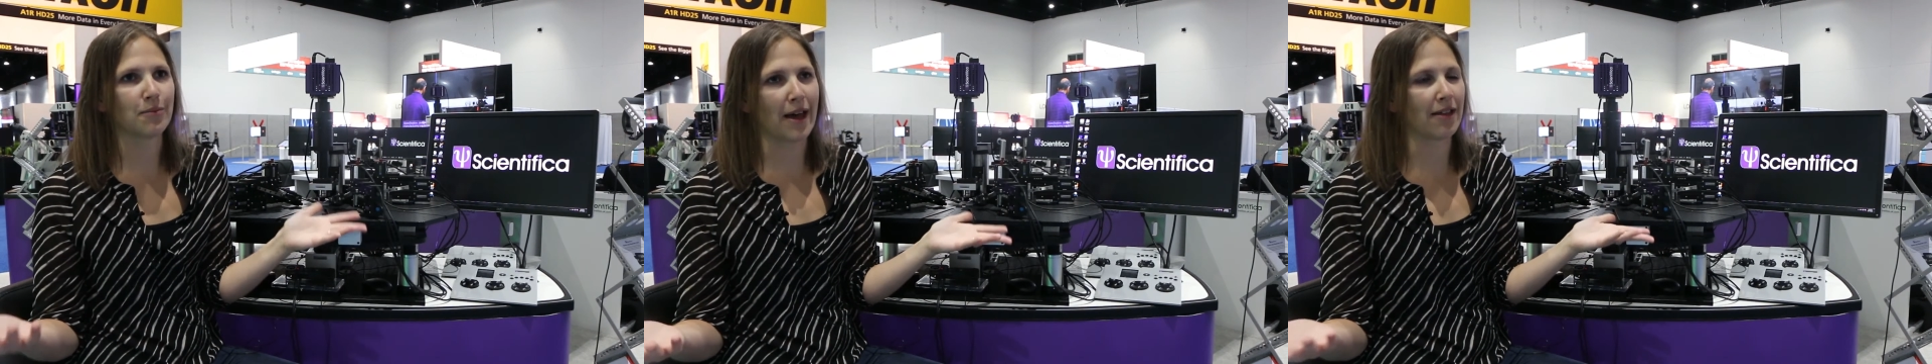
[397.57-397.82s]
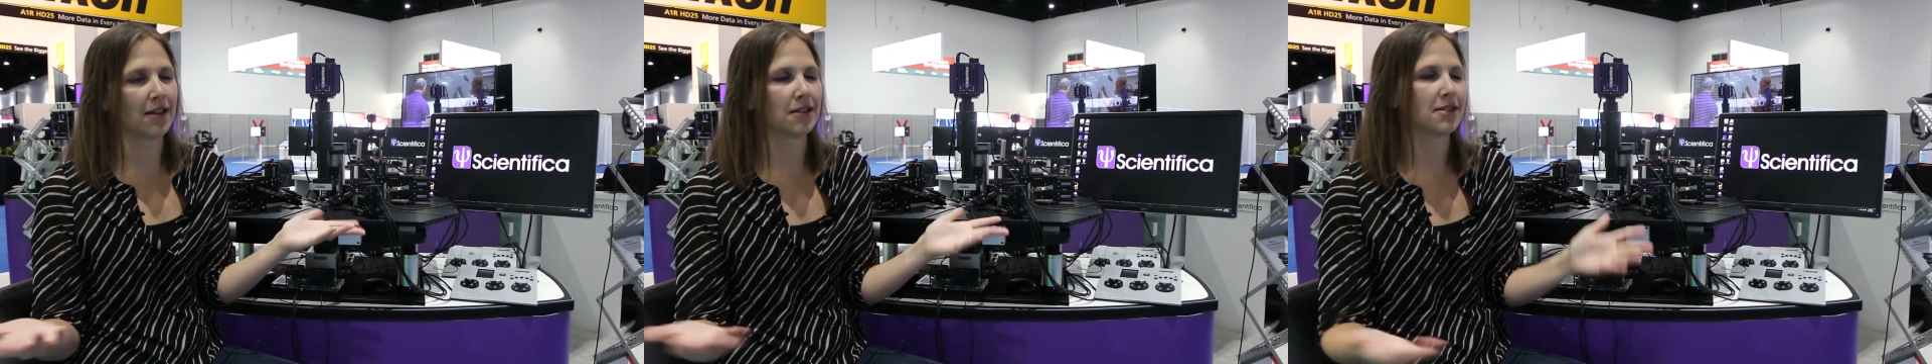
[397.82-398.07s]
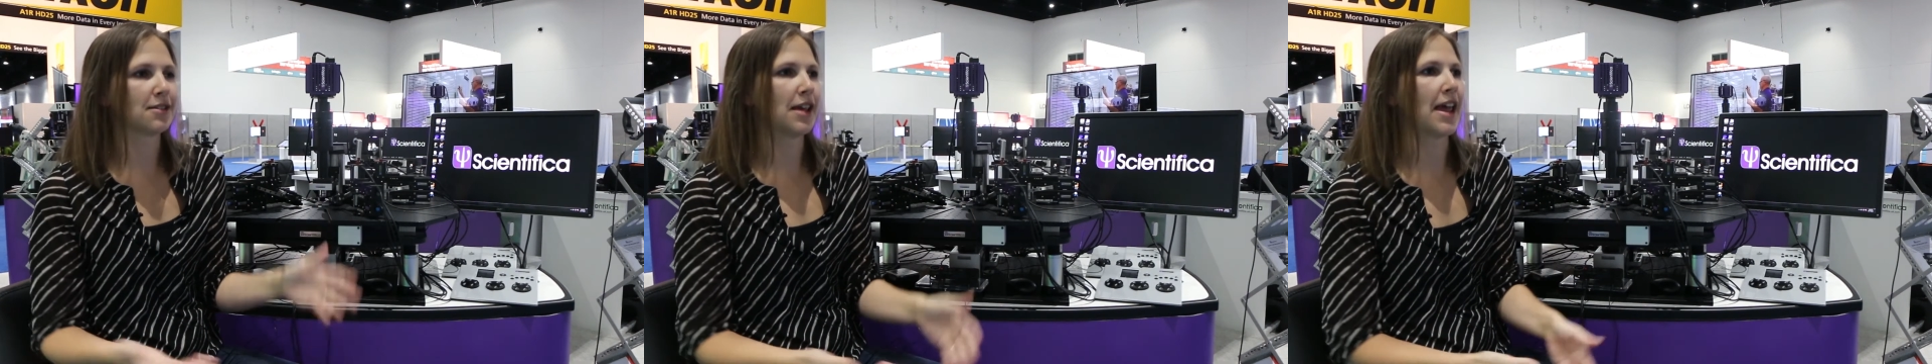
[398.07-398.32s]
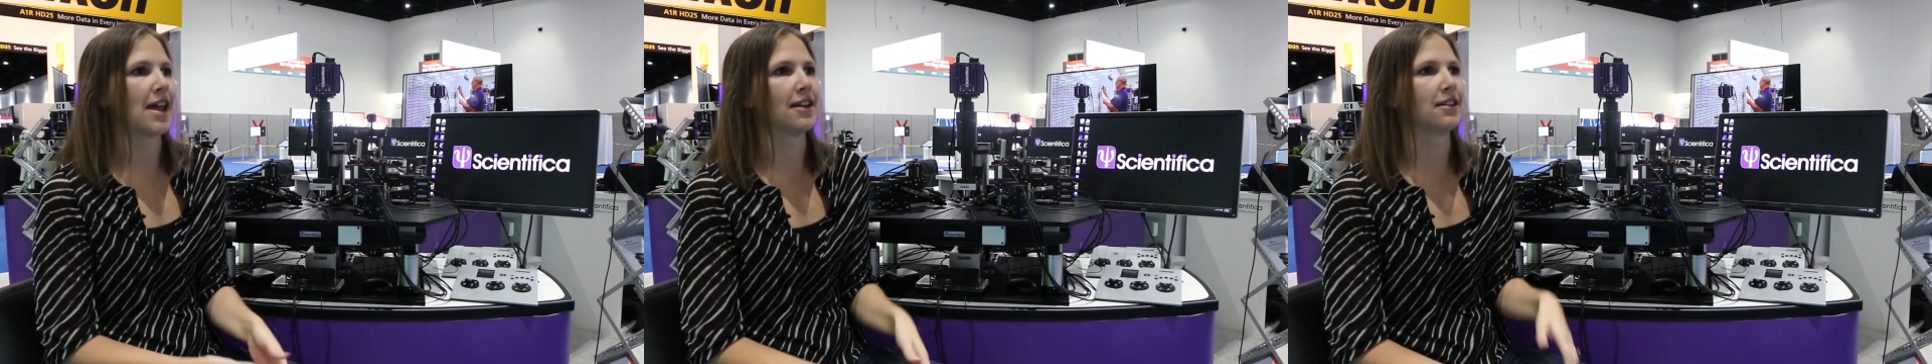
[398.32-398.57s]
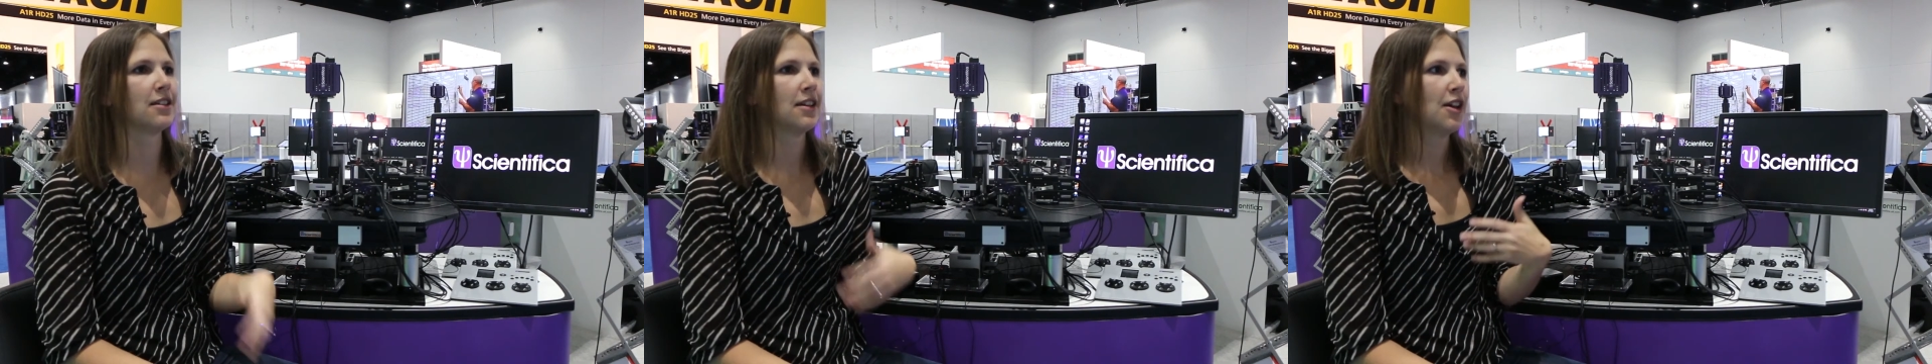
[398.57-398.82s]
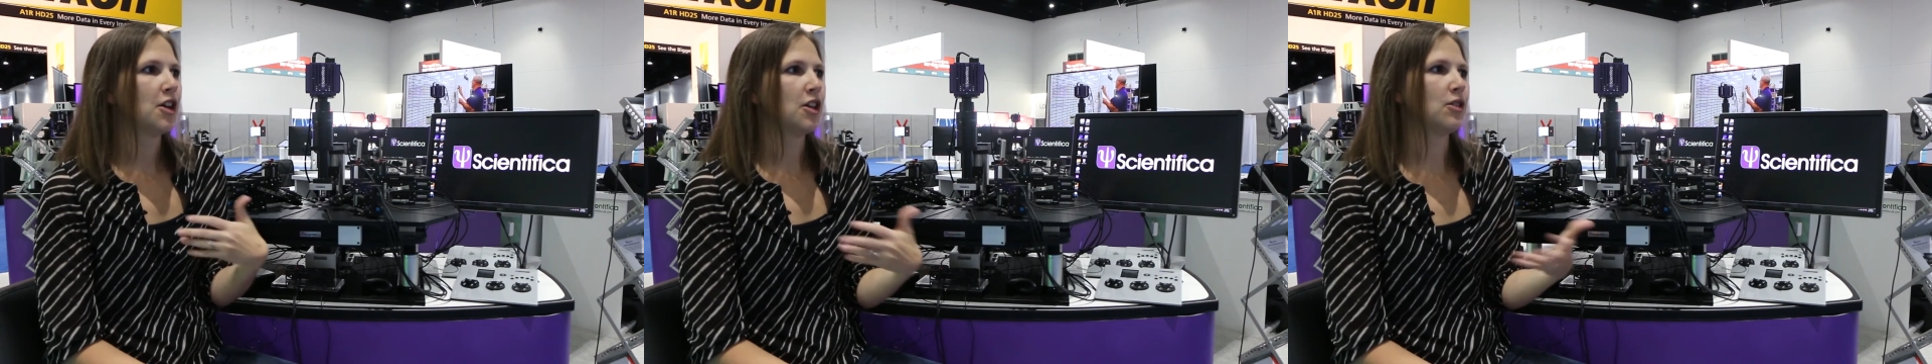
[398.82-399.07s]
balance and
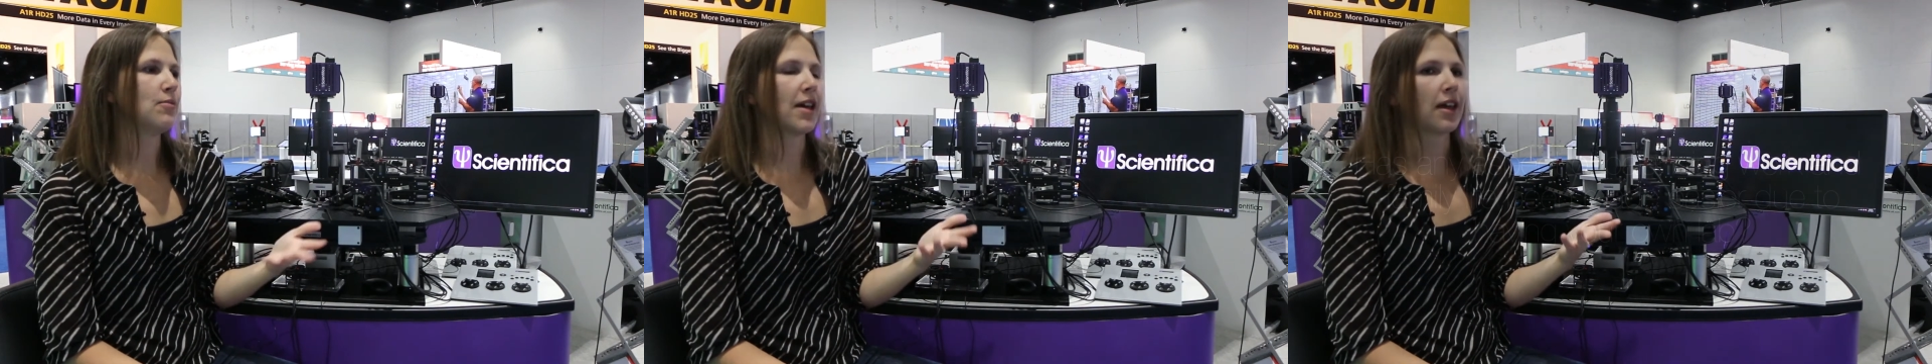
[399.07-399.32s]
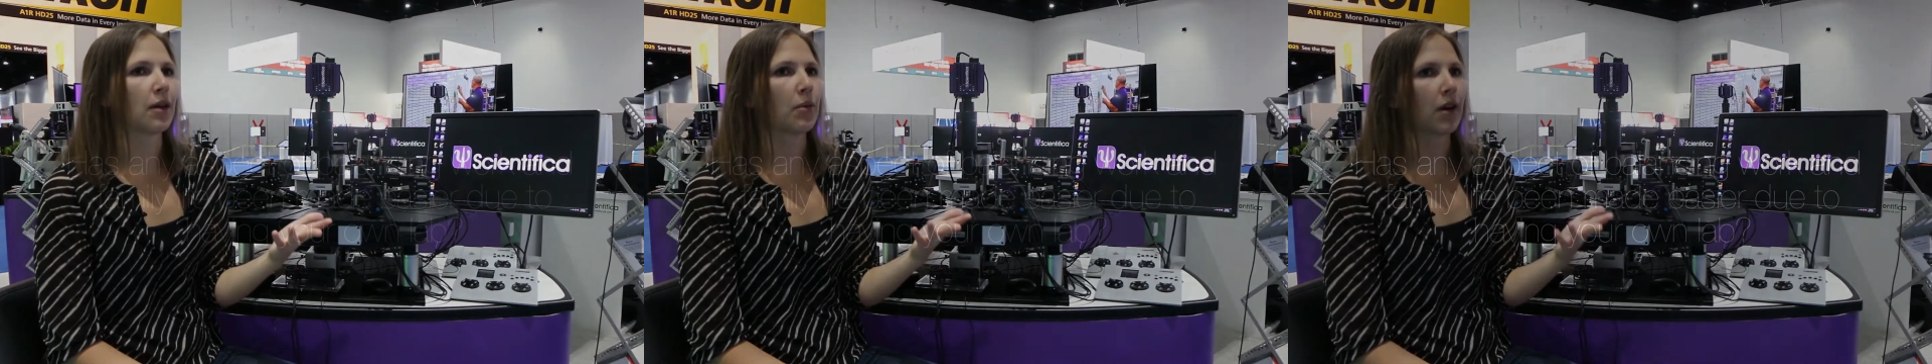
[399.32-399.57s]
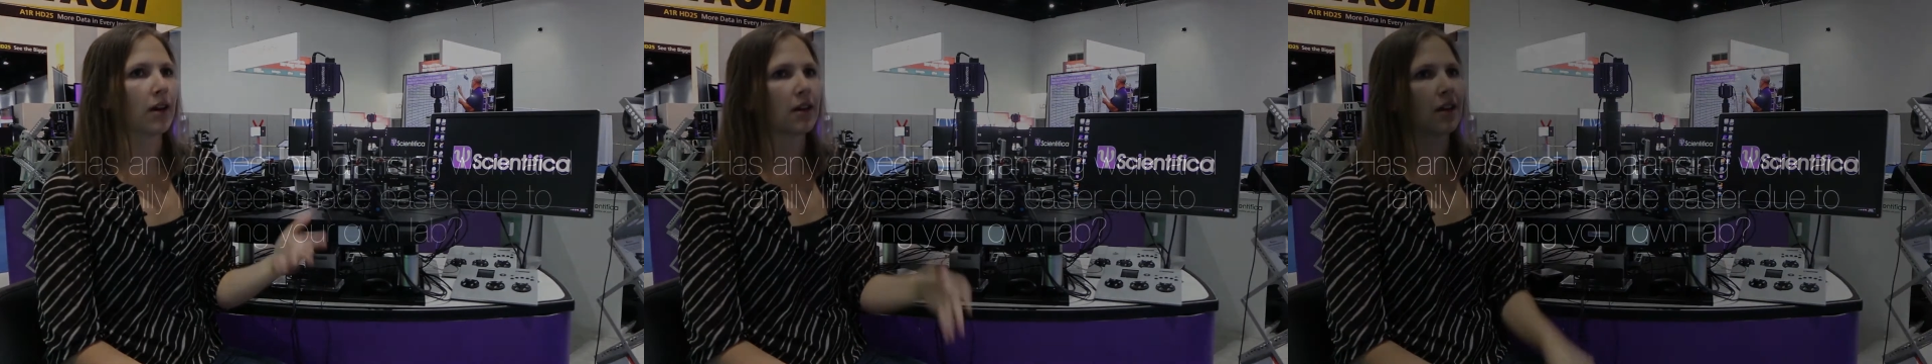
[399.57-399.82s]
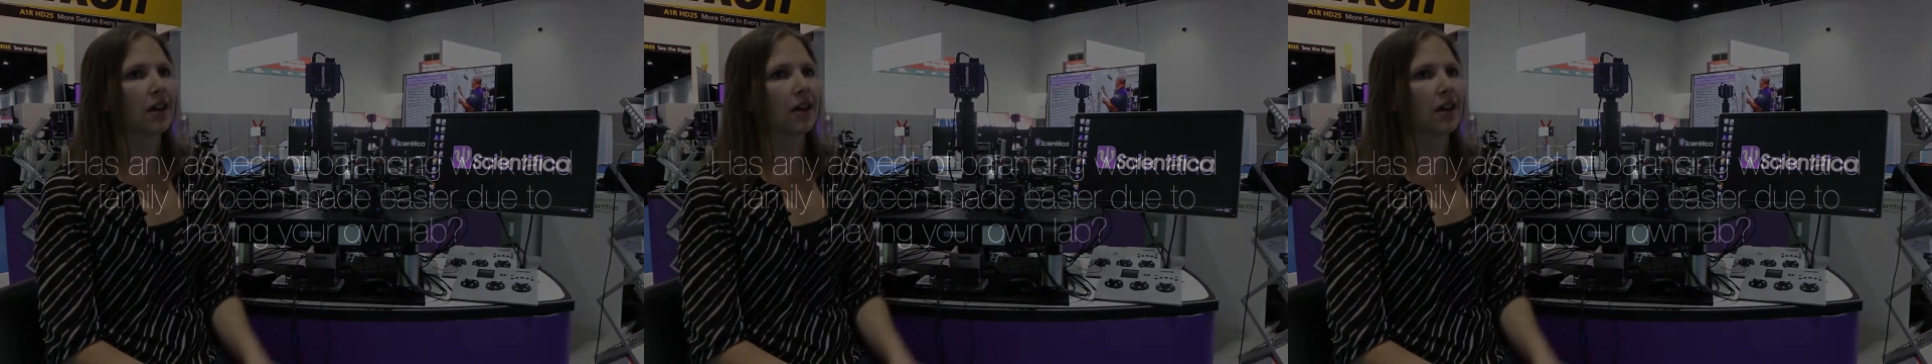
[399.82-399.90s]
you make it work.